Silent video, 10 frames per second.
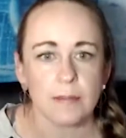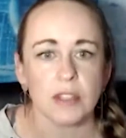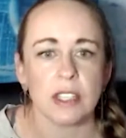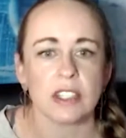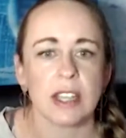
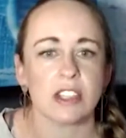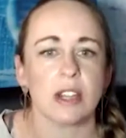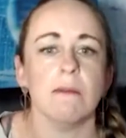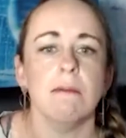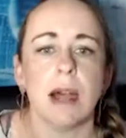So this
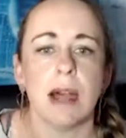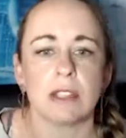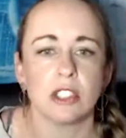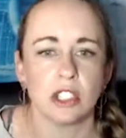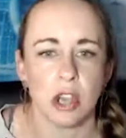section
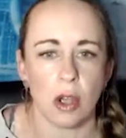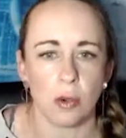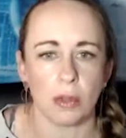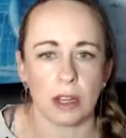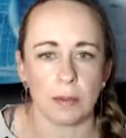must
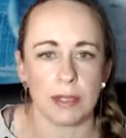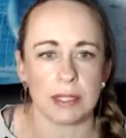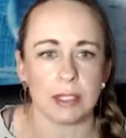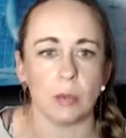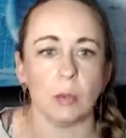show that your
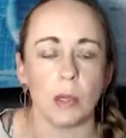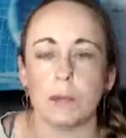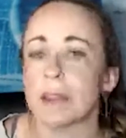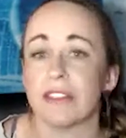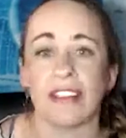business will
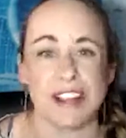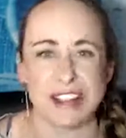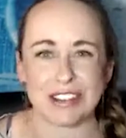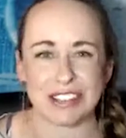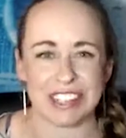be a
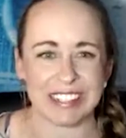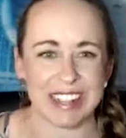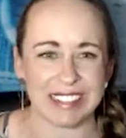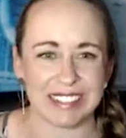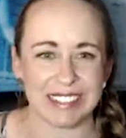financial
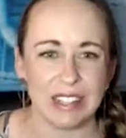success.